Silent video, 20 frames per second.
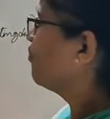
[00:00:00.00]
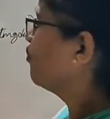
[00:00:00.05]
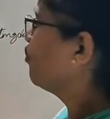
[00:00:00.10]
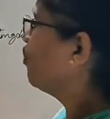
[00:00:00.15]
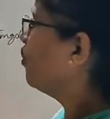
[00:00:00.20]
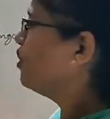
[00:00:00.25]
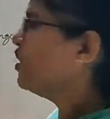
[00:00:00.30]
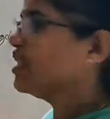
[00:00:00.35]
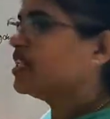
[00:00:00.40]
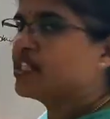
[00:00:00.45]

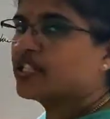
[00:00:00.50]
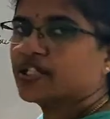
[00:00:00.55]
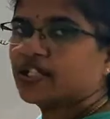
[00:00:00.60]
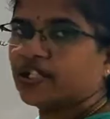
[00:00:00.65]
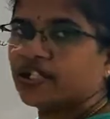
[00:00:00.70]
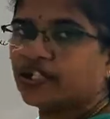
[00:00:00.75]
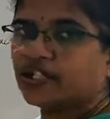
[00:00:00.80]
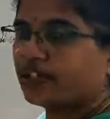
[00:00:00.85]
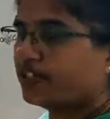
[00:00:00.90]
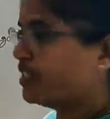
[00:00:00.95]
foldings
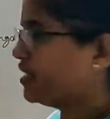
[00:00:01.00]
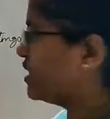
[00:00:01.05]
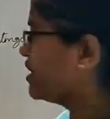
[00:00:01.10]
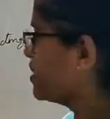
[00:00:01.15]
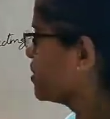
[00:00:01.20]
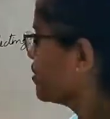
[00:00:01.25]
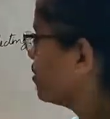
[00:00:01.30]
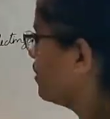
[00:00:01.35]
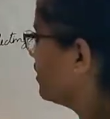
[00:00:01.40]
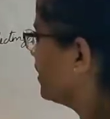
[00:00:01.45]
here. This
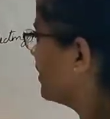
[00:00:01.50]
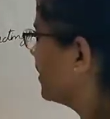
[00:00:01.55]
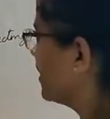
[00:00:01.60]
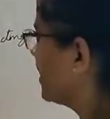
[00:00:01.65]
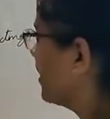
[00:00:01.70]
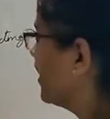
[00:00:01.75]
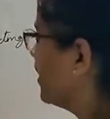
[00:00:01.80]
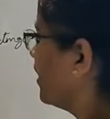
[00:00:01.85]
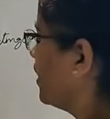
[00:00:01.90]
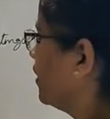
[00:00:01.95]
is called a
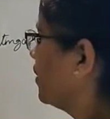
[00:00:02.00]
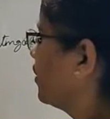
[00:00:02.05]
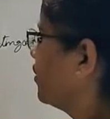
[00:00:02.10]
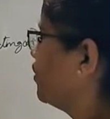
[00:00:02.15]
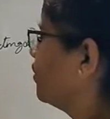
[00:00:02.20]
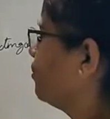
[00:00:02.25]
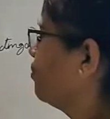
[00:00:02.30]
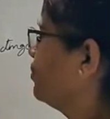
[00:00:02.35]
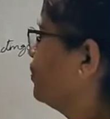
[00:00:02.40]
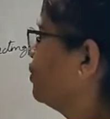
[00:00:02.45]
renal
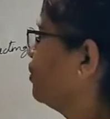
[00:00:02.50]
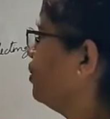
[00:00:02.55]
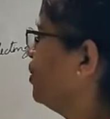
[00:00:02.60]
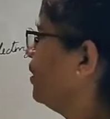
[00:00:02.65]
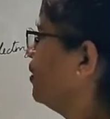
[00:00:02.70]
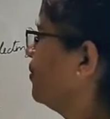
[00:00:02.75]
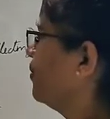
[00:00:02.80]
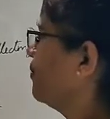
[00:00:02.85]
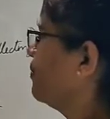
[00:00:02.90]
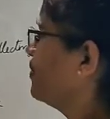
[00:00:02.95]

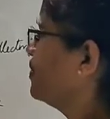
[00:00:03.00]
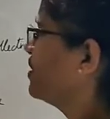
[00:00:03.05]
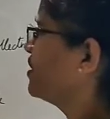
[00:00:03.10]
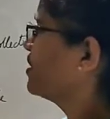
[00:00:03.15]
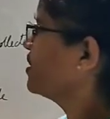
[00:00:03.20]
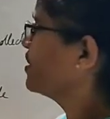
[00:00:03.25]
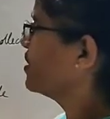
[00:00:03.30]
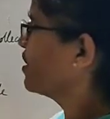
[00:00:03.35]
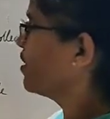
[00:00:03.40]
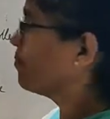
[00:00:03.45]
tubule.
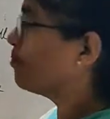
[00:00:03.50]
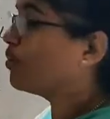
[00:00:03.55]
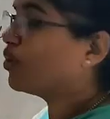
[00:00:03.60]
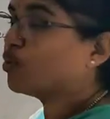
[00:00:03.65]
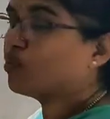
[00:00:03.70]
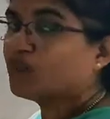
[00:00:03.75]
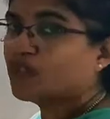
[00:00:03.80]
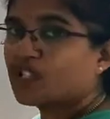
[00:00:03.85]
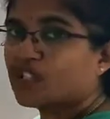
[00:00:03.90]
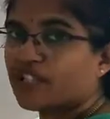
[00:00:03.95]
This is a
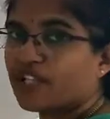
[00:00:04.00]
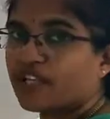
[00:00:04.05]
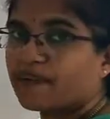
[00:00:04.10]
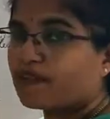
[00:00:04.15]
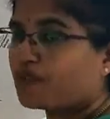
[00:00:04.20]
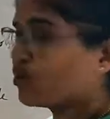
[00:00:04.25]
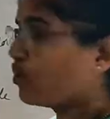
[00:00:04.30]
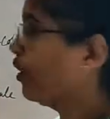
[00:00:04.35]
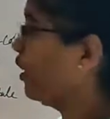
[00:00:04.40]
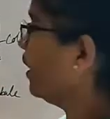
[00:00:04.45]
Bowman's
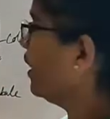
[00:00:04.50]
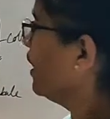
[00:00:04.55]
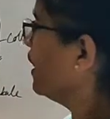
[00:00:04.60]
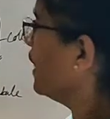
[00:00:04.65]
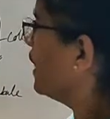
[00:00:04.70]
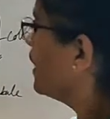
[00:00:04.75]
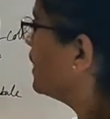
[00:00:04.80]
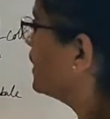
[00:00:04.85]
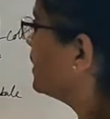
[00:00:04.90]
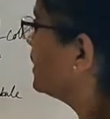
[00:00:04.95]
capsule,
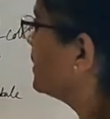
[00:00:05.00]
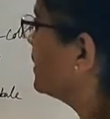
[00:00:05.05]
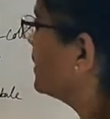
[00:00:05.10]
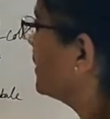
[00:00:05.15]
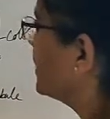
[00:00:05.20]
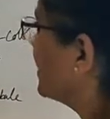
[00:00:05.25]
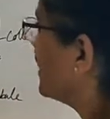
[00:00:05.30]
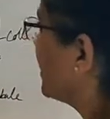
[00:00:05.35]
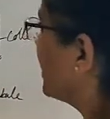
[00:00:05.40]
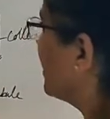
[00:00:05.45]
and this is
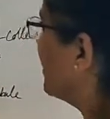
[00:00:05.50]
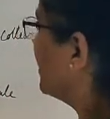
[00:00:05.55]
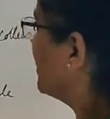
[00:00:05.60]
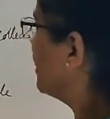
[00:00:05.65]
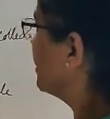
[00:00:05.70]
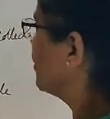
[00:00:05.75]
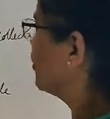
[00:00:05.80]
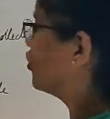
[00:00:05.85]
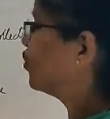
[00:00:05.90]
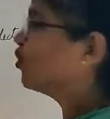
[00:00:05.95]
a
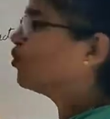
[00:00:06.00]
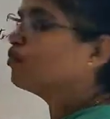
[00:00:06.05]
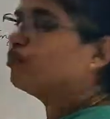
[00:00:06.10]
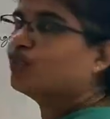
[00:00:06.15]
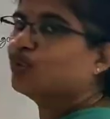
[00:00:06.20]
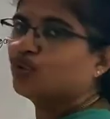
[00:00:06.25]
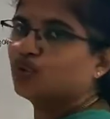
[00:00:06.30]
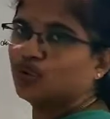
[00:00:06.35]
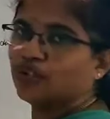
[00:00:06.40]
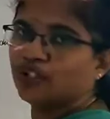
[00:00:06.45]
renal
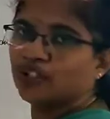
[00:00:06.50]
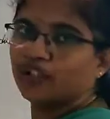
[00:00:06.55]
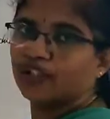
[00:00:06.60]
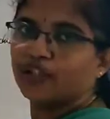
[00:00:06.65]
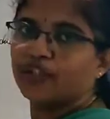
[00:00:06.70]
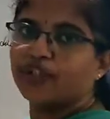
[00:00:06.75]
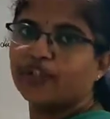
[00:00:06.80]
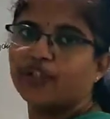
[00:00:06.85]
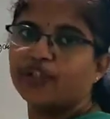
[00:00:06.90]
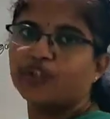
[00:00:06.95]
tubule,
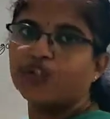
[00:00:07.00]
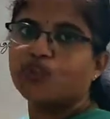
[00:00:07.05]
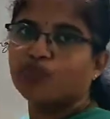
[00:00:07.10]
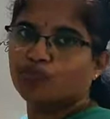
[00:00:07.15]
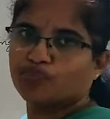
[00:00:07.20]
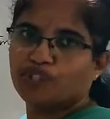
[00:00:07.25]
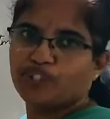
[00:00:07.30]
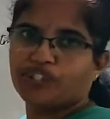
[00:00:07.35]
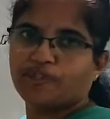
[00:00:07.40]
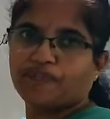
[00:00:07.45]

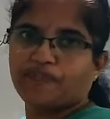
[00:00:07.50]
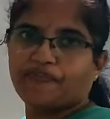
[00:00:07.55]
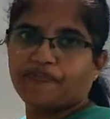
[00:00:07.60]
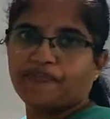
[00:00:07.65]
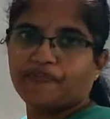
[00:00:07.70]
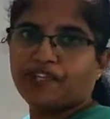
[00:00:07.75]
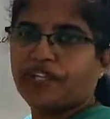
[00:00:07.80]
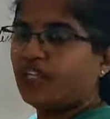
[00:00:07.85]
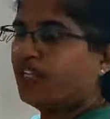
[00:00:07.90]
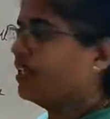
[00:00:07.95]
tubes.
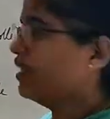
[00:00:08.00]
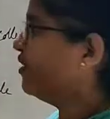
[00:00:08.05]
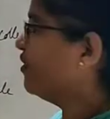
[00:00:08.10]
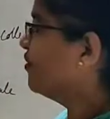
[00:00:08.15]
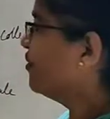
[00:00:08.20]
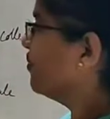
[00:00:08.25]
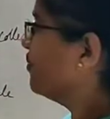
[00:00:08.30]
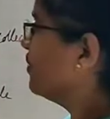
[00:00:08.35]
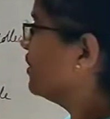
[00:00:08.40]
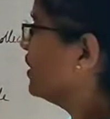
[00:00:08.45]

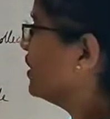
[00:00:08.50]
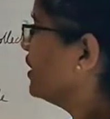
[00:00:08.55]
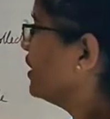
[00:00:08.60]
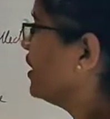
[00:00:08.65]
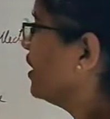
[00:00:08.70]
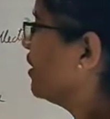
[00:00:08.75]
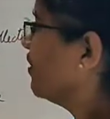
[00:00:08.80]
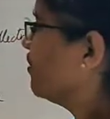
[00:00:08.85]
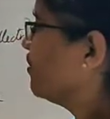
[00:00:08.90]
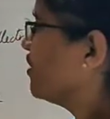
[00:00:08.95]

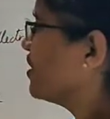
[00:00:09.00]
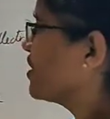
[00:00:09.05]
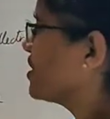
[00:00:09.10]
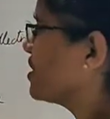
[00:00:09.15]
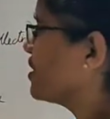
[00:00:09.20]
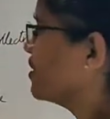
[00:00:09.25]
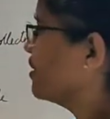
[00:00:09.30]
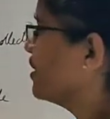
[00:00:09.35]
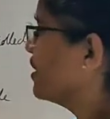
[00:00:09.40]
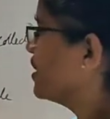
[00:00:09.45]
Here
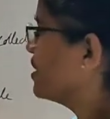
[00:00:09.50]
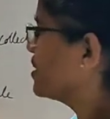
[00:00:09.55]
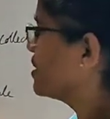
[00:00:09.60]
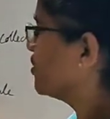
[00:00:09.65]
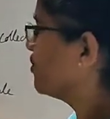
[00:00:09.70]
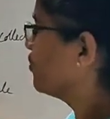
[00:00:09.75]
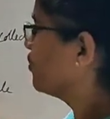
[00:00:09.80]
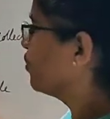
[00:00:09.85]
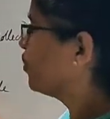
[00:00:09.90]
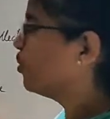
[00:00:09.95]
first there is
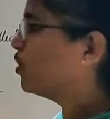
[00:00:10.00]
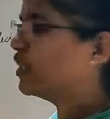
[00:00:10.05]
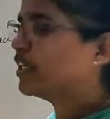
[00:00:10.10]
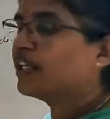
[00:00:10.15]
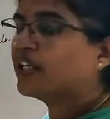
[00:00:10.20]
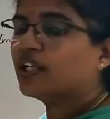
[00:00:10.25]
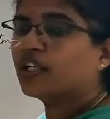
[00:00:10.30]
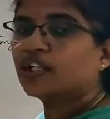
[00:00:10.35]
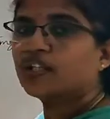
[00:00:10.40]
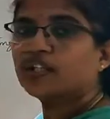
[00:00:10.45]
a
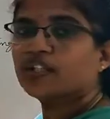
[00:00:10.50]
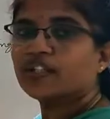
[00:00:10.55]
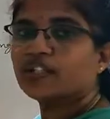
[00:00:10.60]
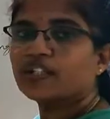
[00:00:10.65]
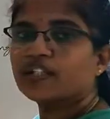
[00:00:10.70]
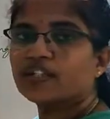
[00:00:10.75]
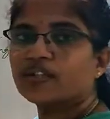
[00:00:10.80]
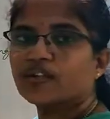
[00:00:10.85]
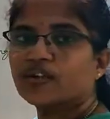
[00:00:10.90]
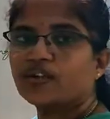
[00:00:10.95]
folding, that
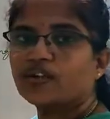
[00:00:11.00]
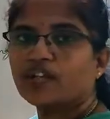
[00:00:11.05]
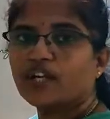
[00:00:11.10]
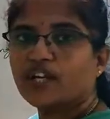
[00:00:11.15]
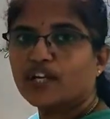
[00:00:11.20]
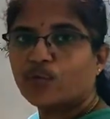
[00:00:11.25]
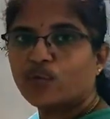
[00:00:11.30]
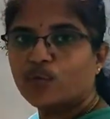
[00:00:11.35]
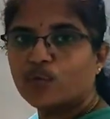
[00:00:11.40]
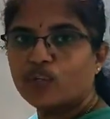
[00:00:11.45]
is called
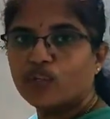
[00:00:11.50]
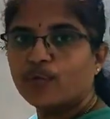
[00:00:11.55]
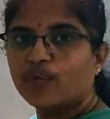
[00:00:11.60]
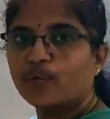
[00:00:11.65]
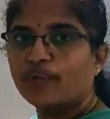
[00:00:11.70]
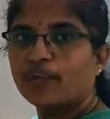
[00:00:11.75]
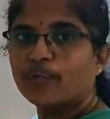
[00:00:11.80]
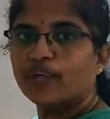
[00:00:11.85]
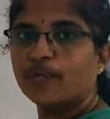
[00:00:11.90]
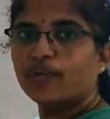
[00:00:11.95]

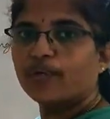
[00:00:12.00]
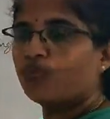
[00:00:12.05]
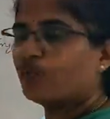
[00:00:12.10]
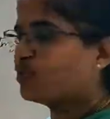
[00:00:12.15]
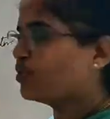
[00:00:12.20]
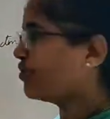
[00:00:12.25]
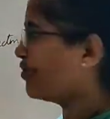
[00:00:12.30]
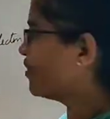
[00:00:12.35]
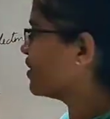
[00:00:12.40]
convoluted tubules,